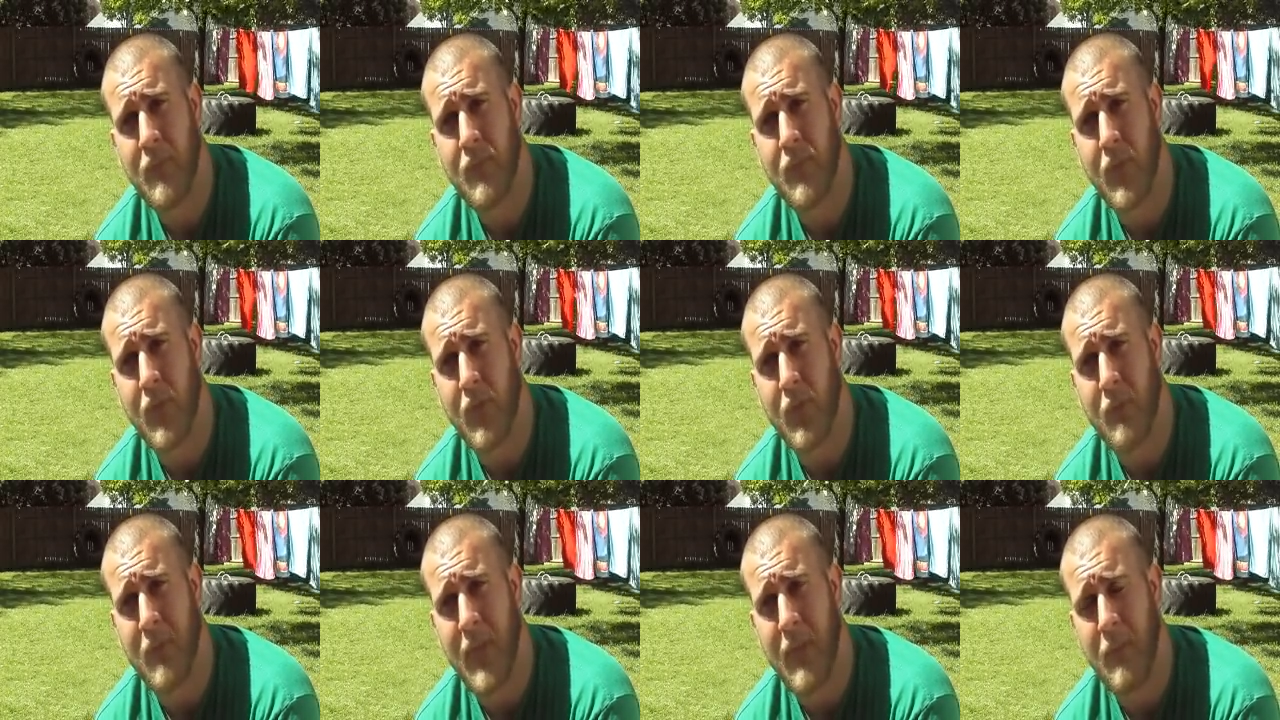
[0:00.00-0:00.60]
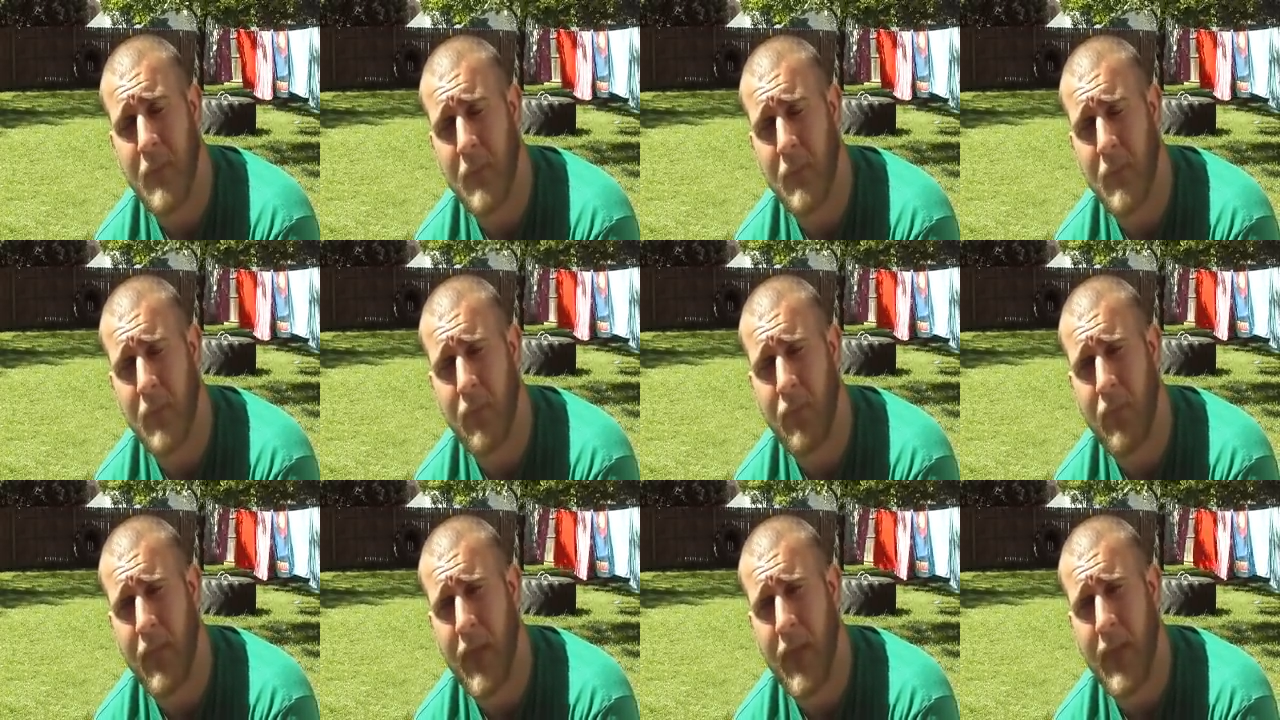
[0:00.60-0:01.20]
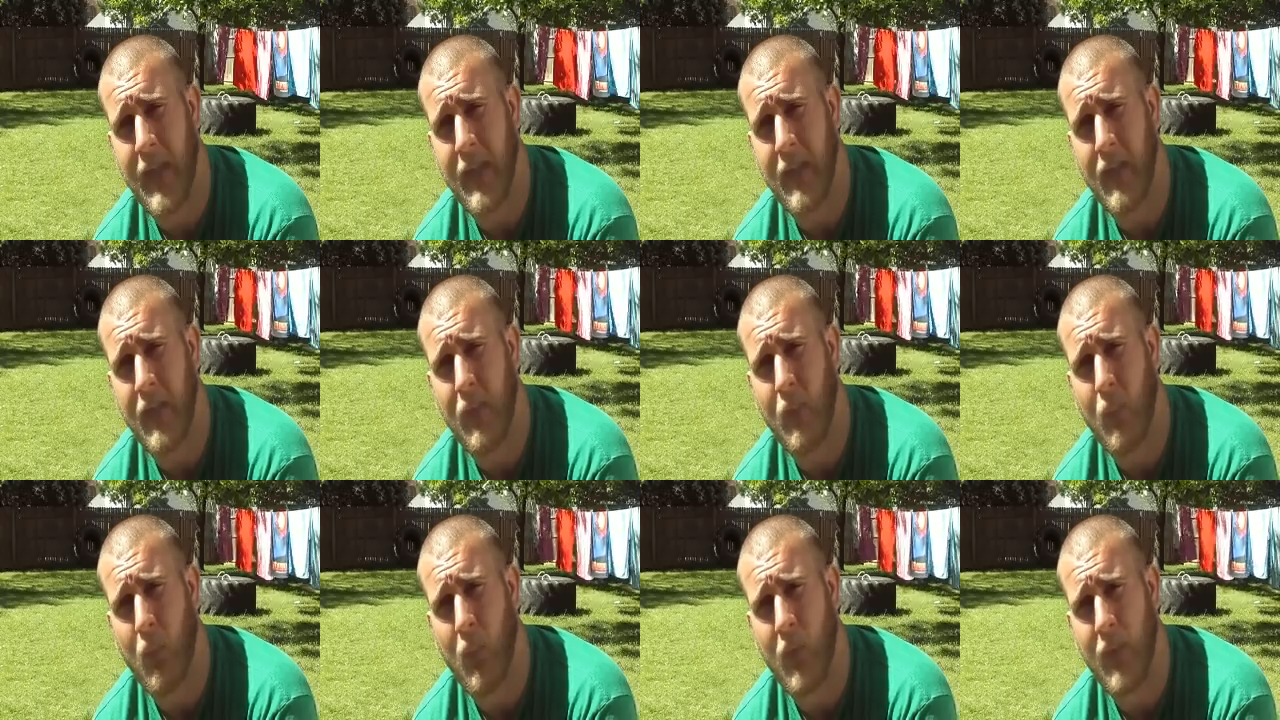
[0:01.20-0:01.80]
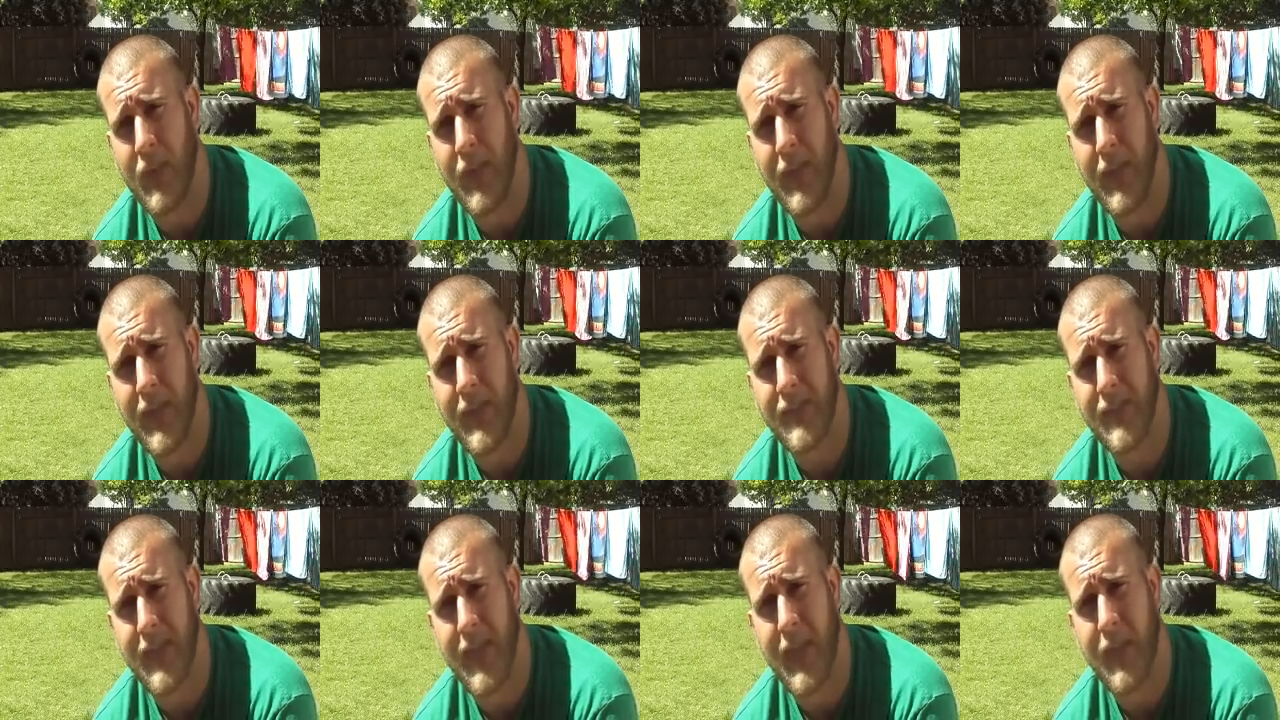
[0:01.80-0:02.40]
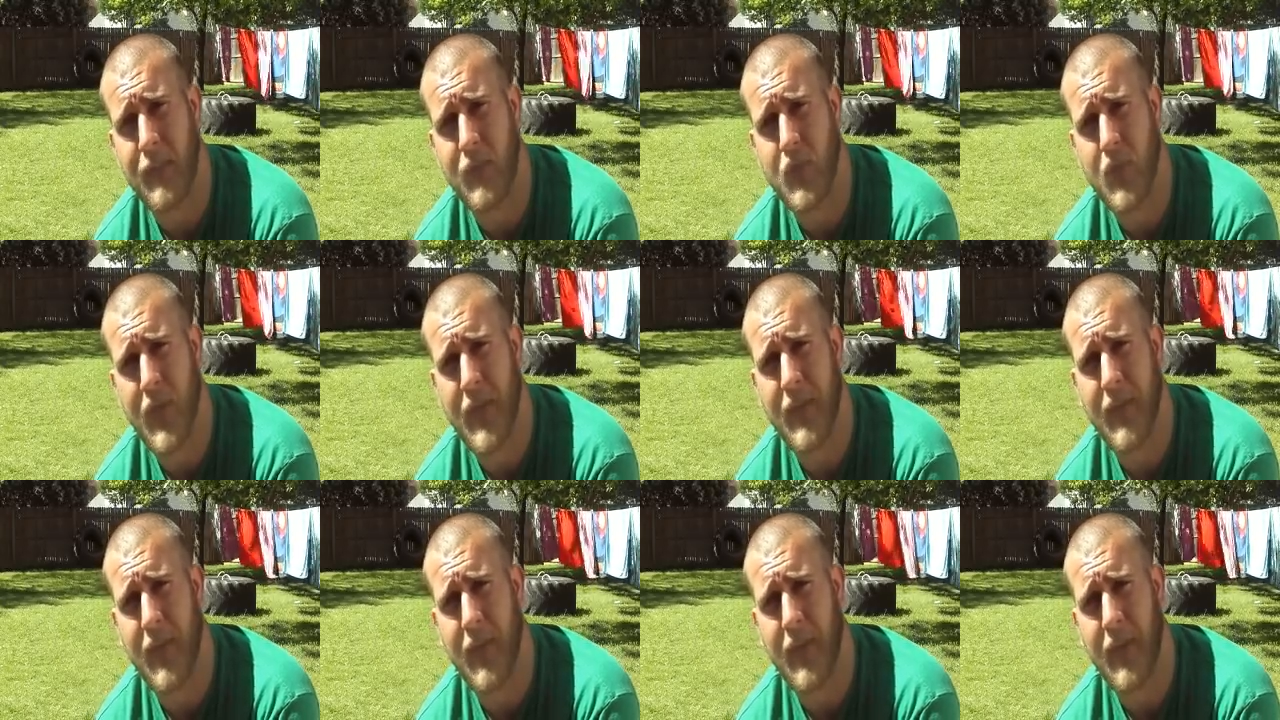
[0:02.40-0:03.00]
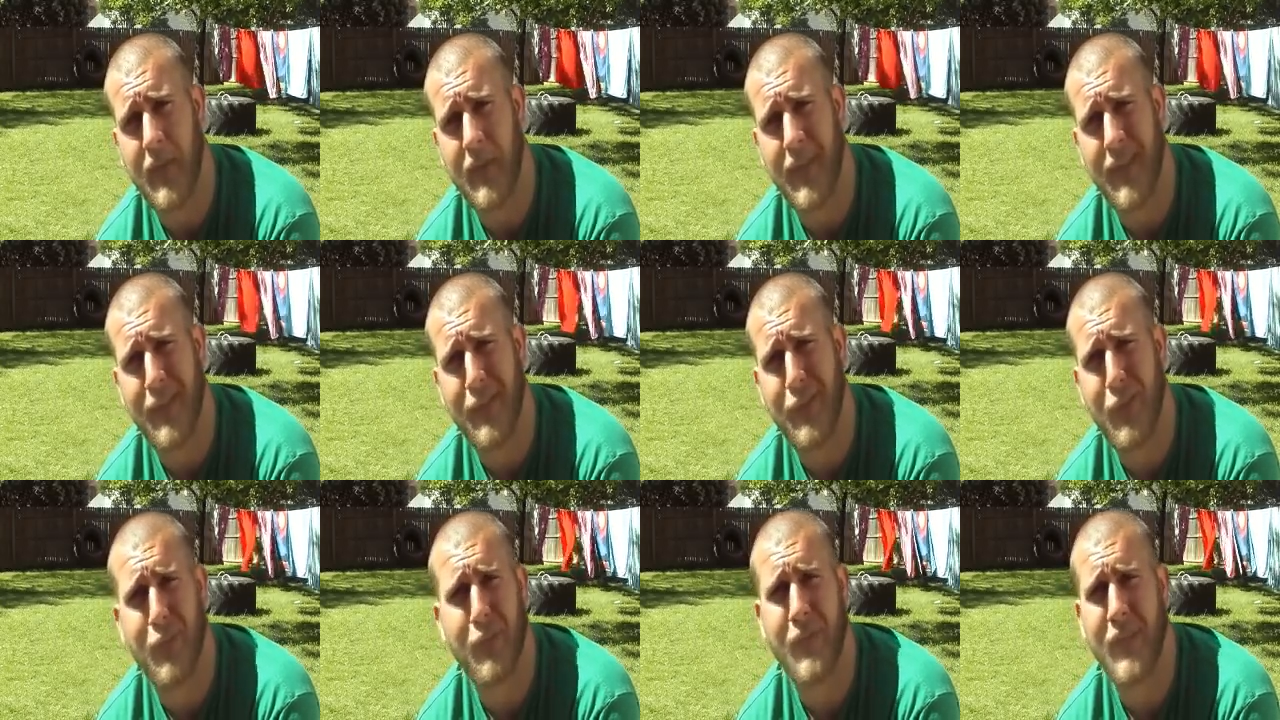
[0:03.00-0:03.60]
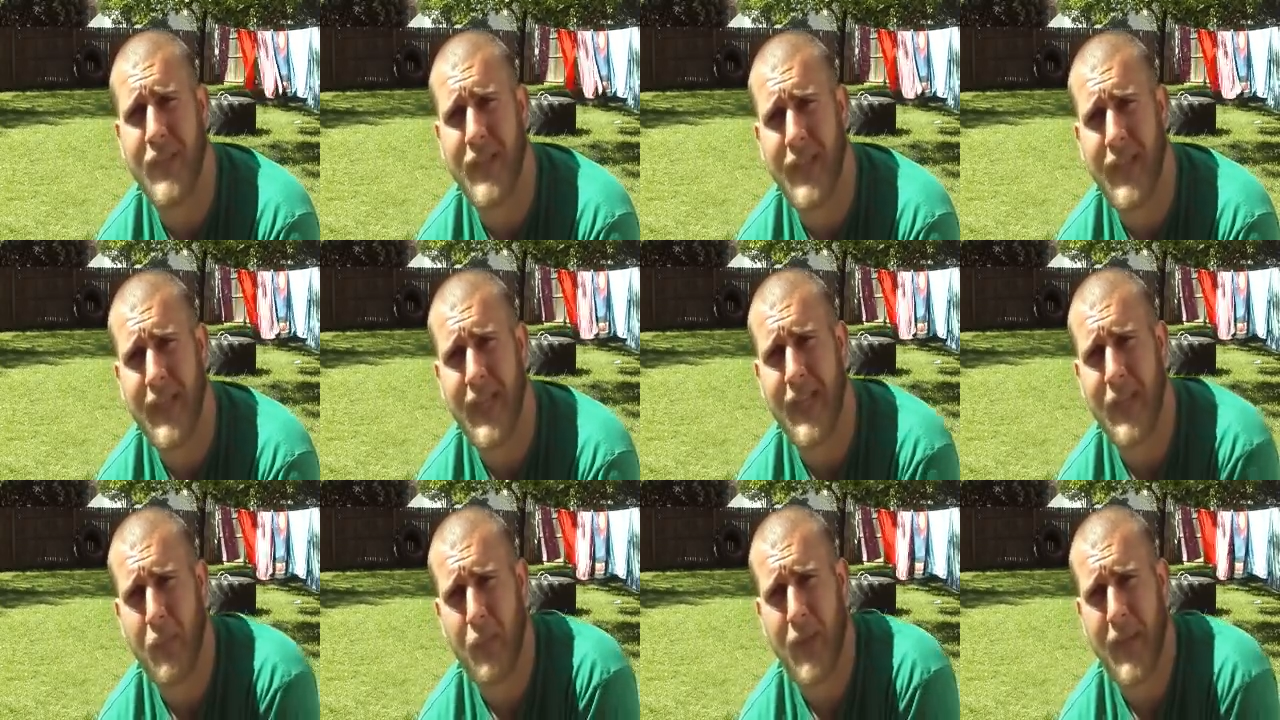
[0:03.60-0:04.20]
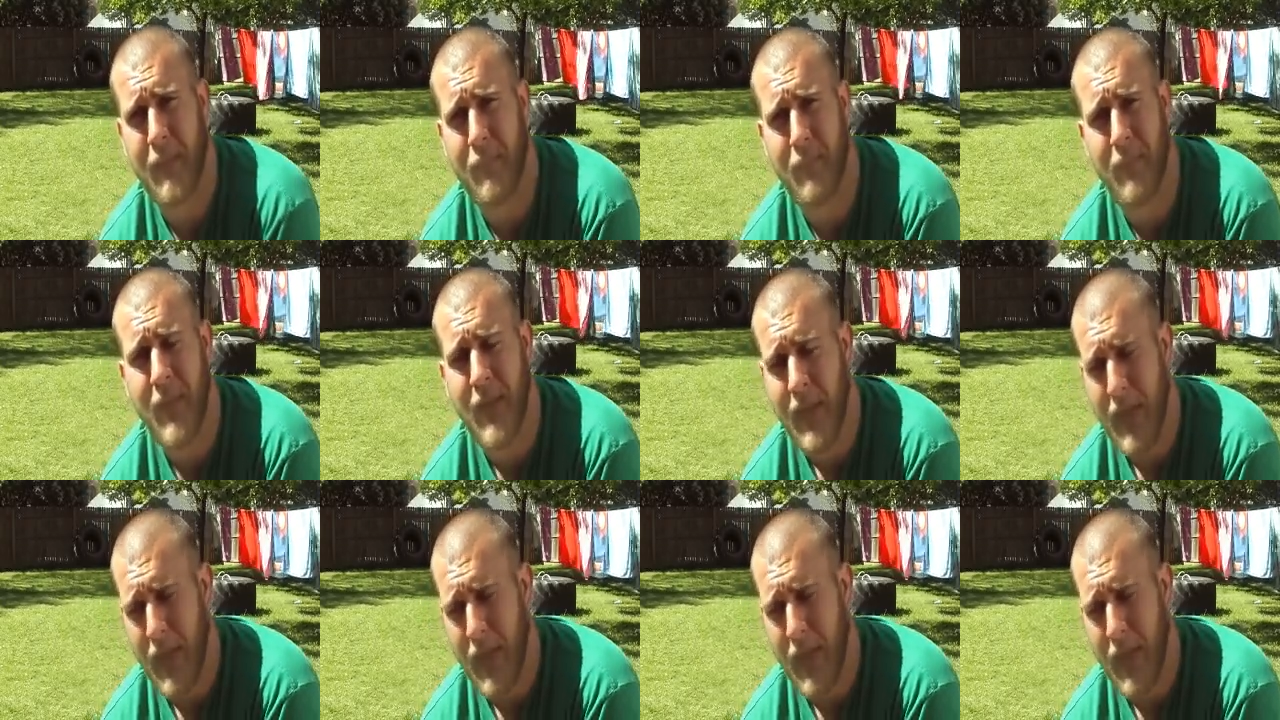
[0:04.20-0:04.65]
So you might be able to find one that doesn't have tread on it that you don't really need anyway,